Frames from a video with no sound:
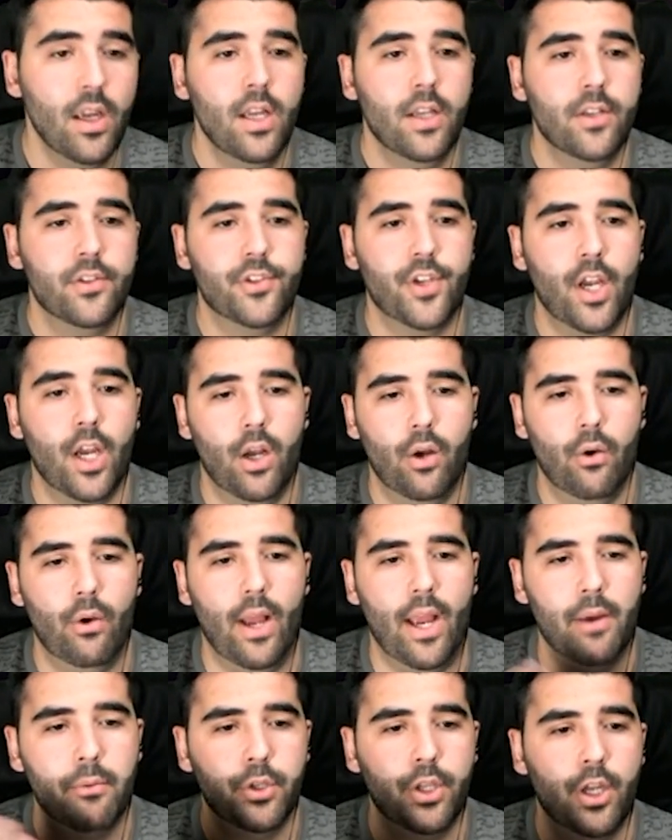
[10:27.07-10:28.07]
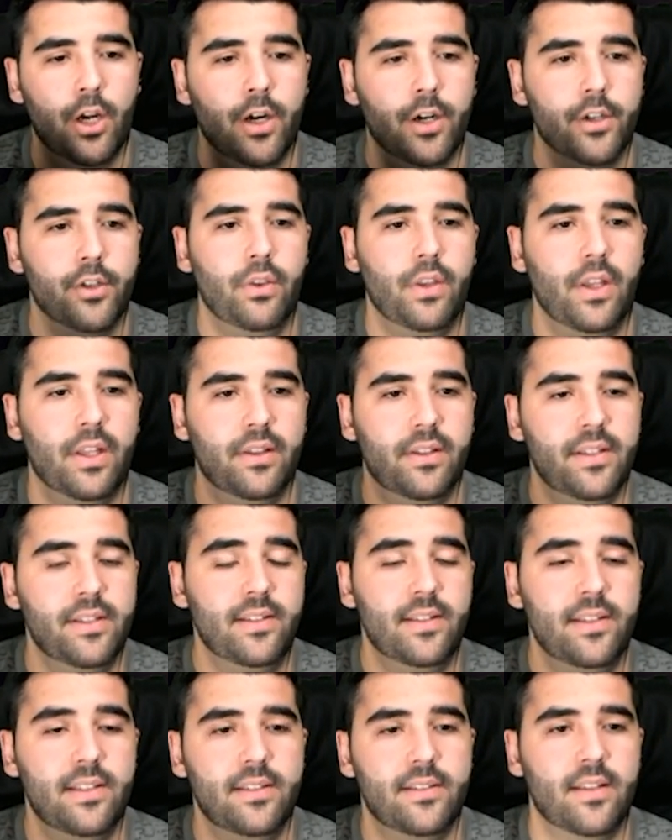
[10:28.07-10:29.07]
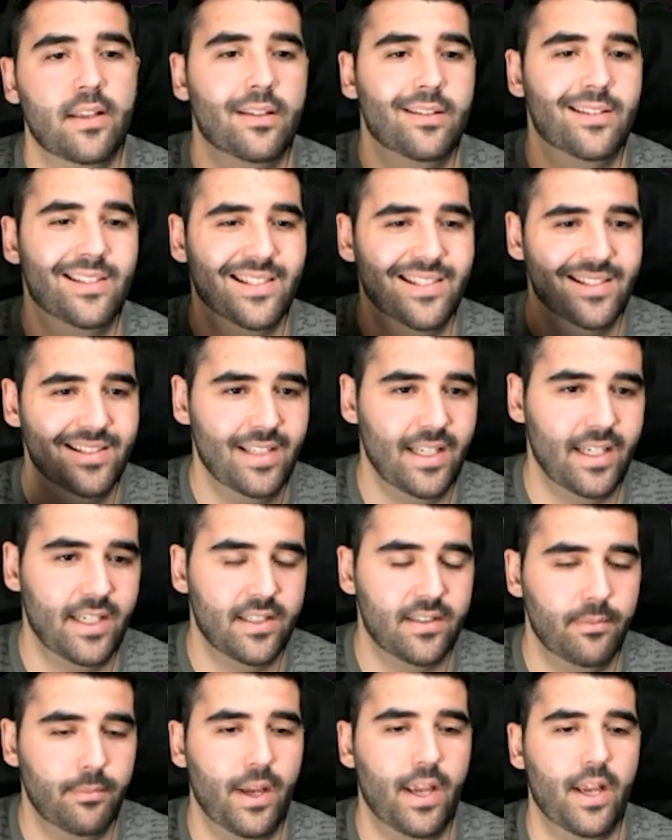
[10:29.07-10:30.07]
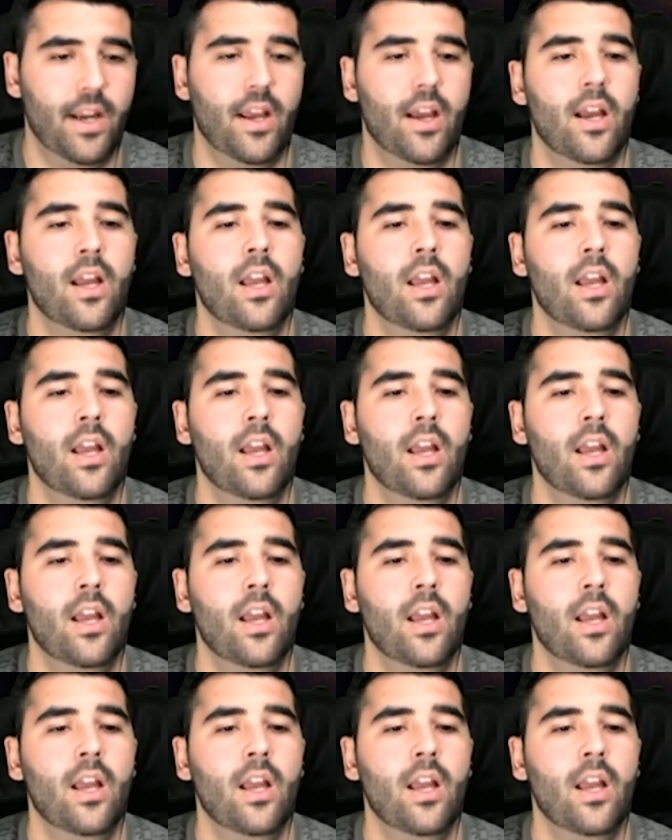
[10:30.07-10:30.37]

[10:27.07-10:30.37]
So I would argue that this is a 6 mana